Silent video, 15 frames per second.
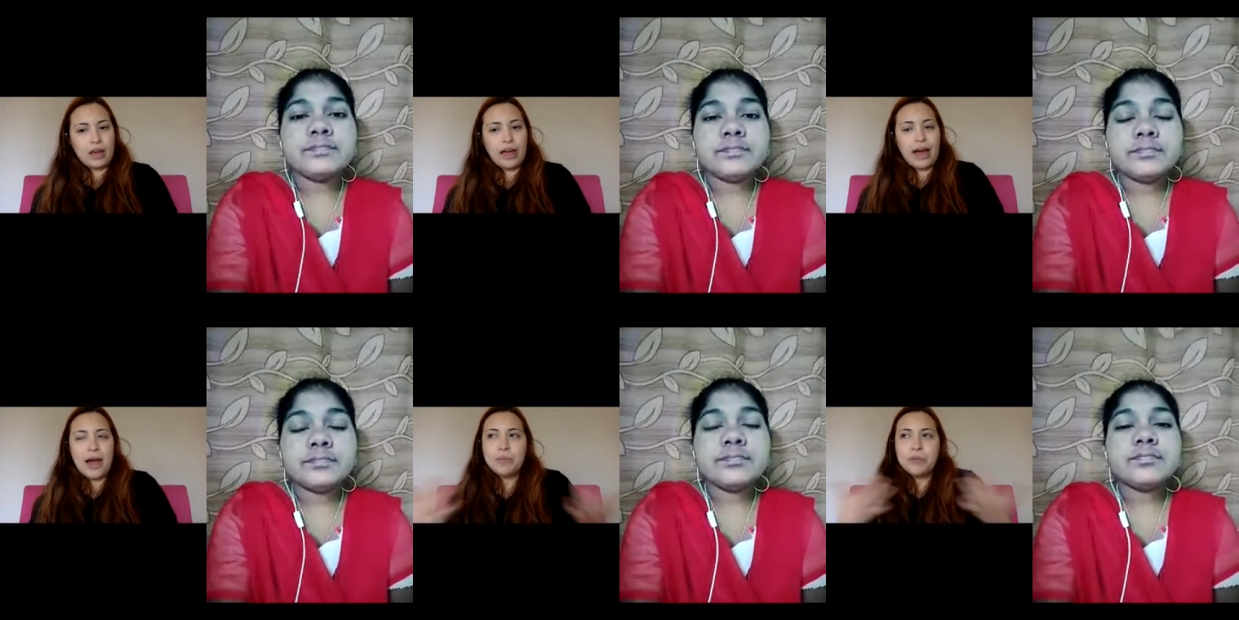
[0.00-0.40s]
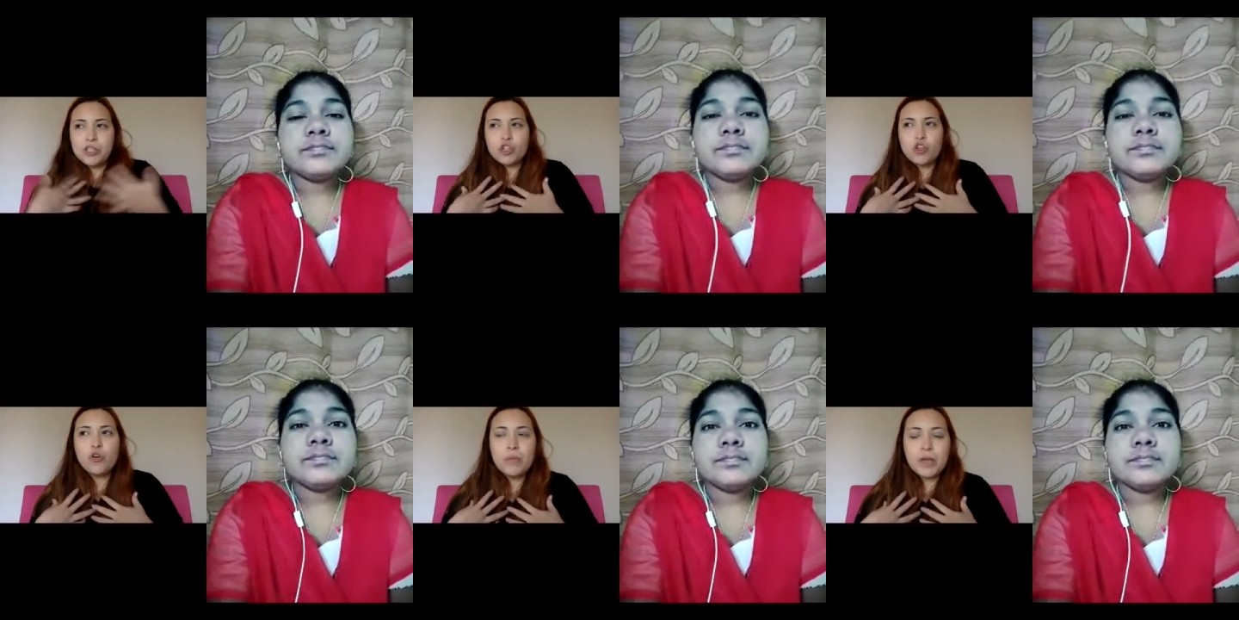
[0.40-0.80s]
Speaker 1: I'm
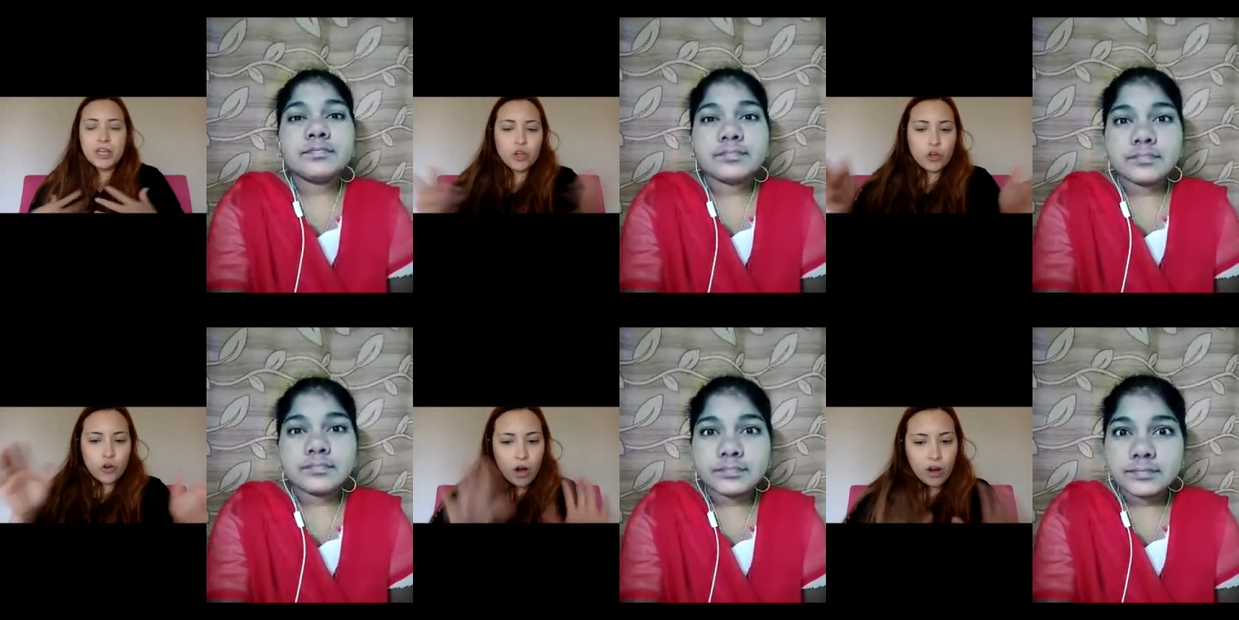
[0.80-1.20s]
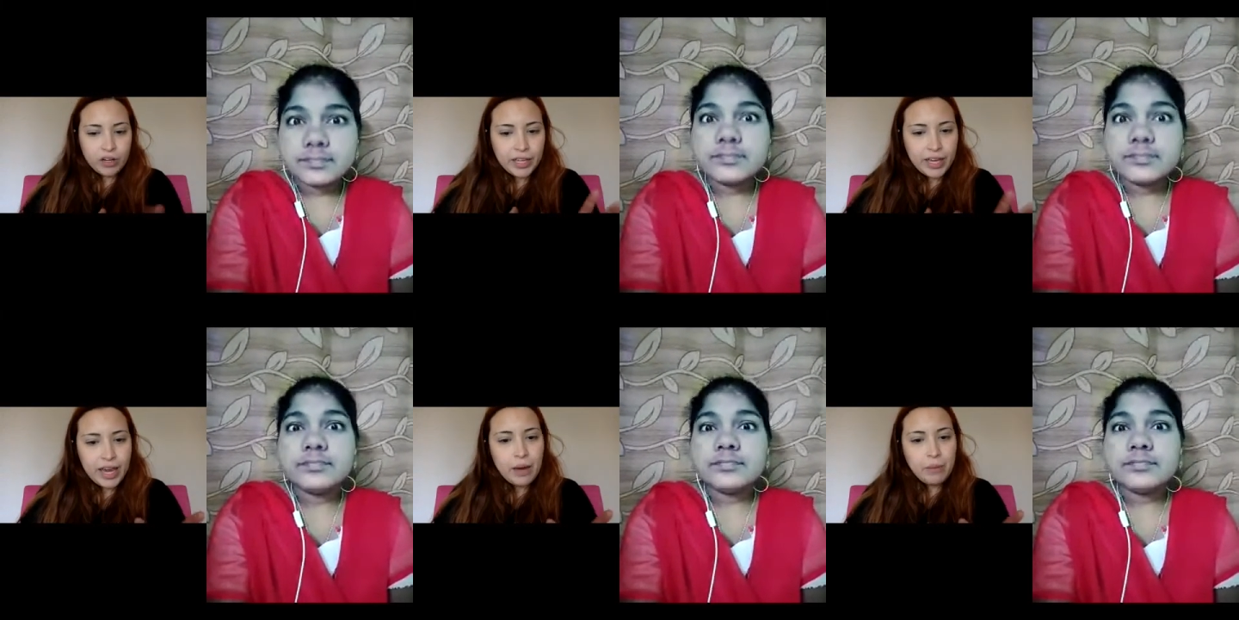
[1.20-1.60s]
assuming you're on
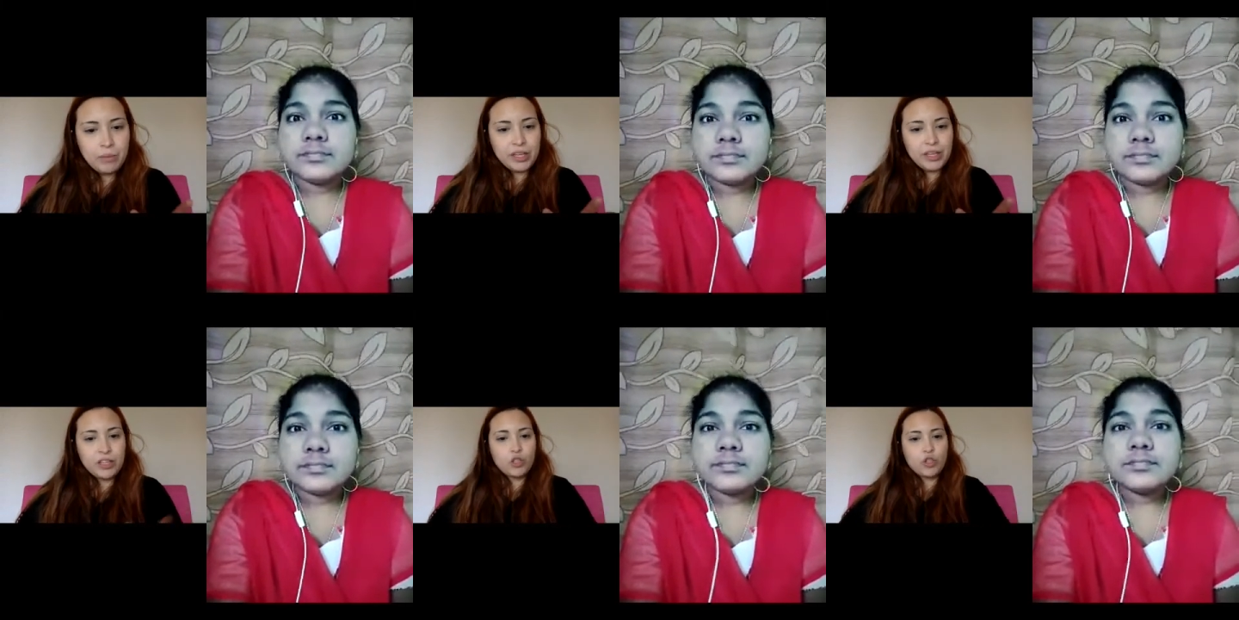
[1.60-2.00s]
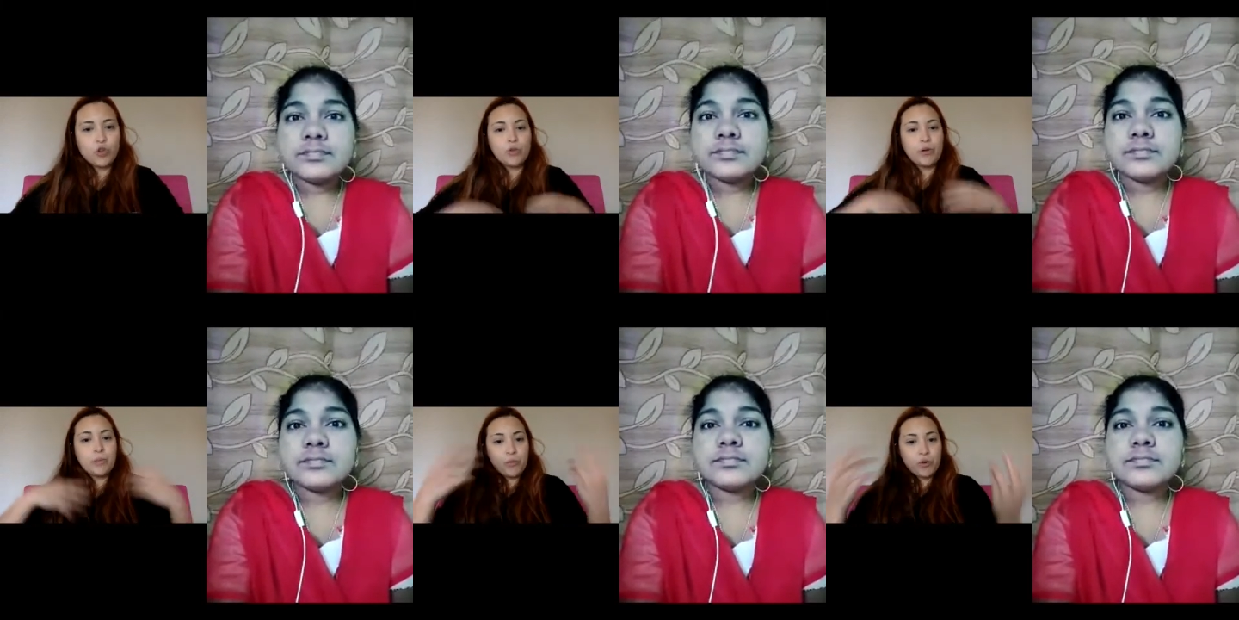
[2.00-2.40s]
Cambly to
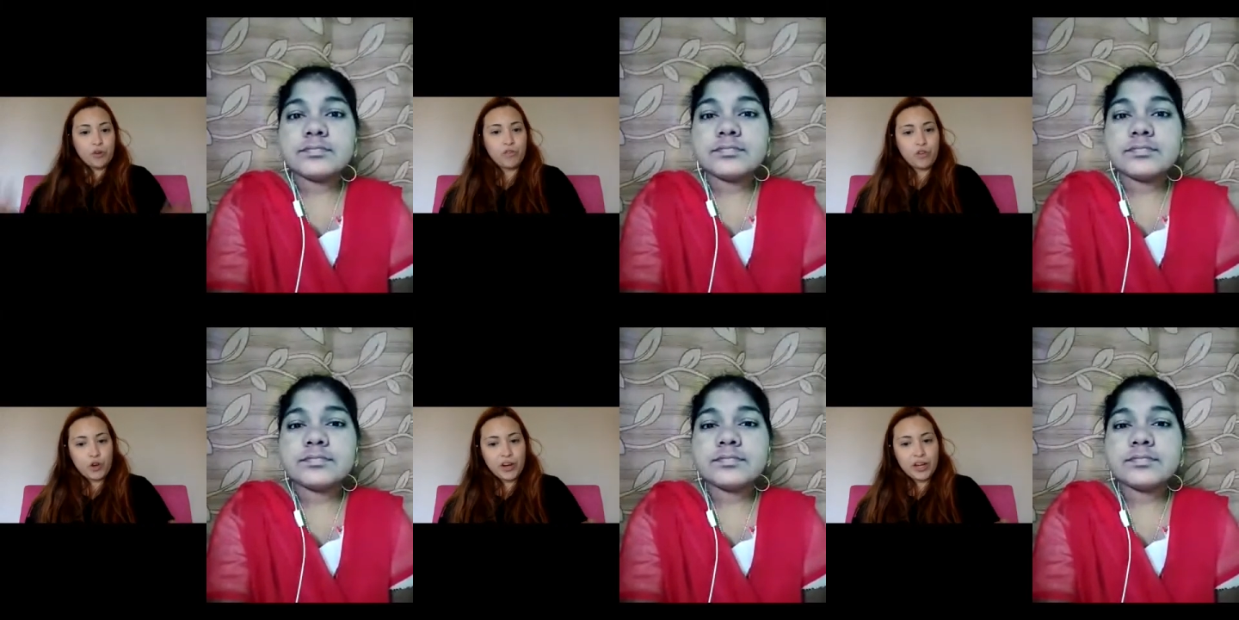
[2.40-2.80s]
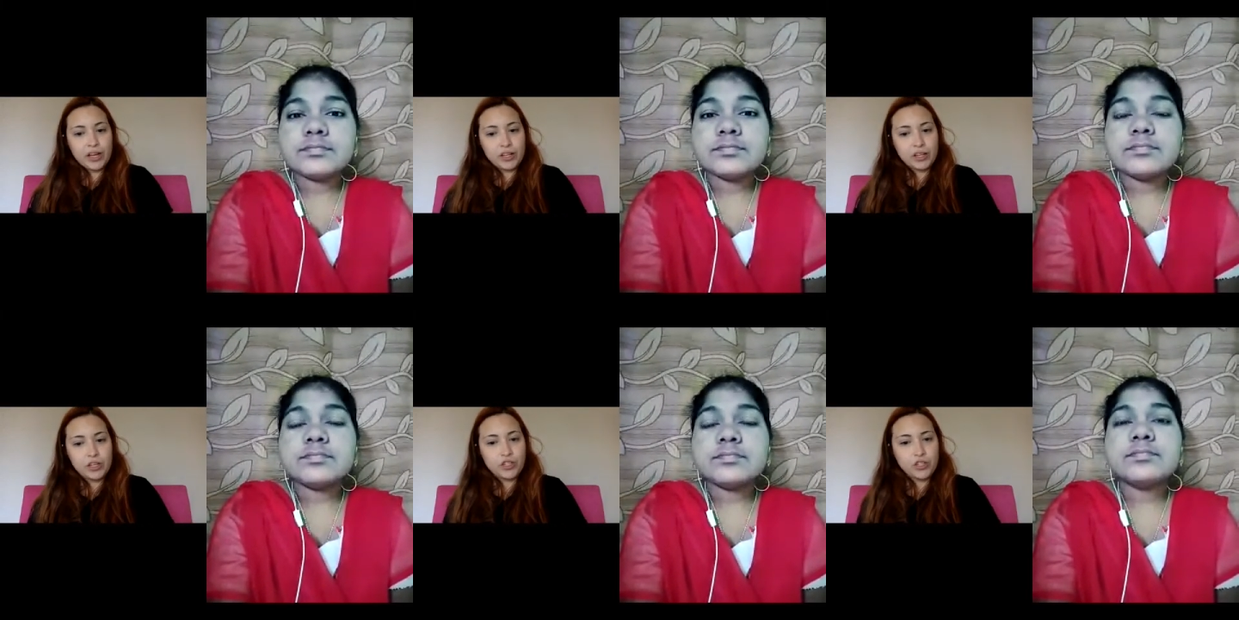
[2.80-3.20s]
improve your
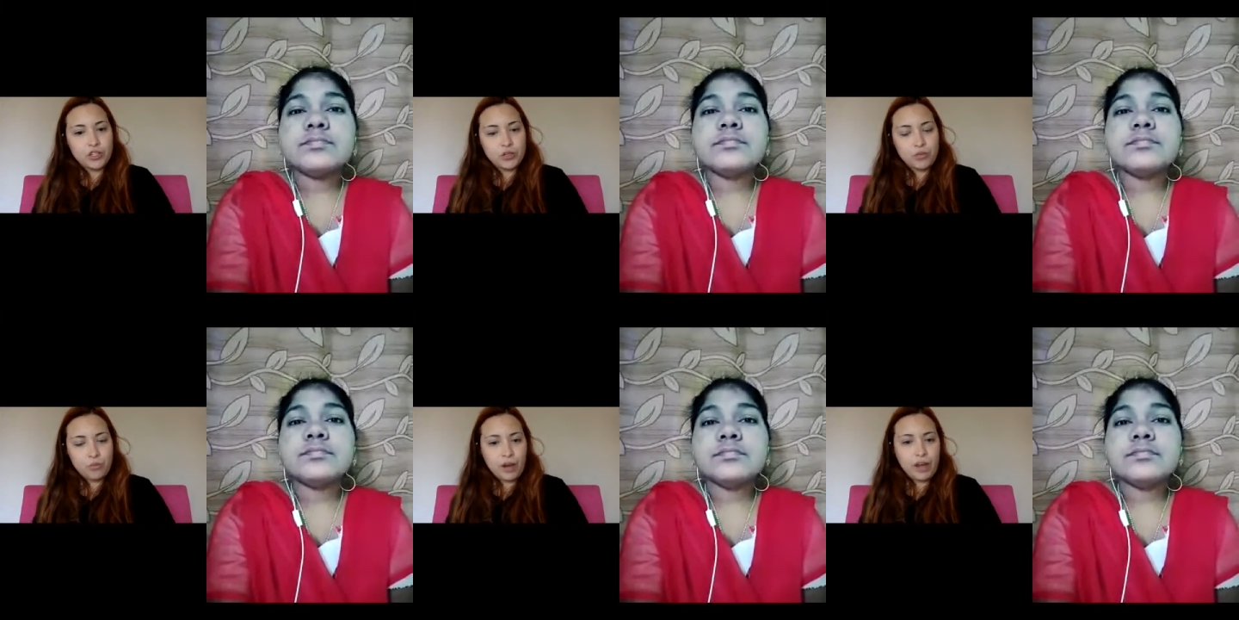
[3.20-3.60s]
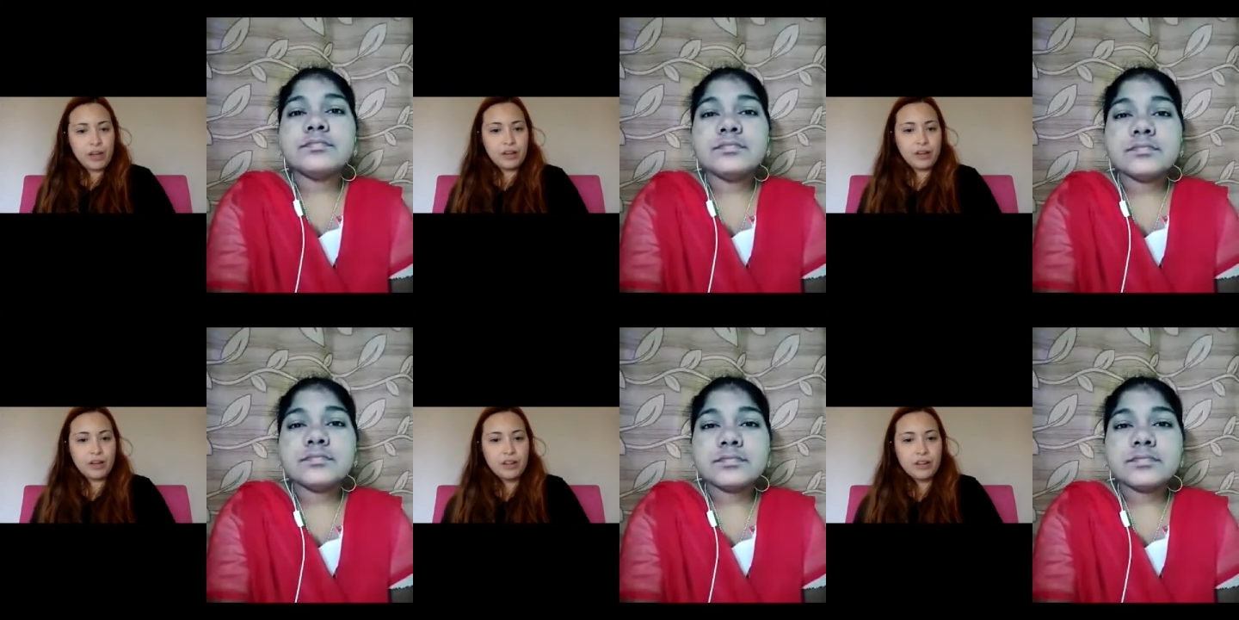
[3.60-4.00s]
English, right?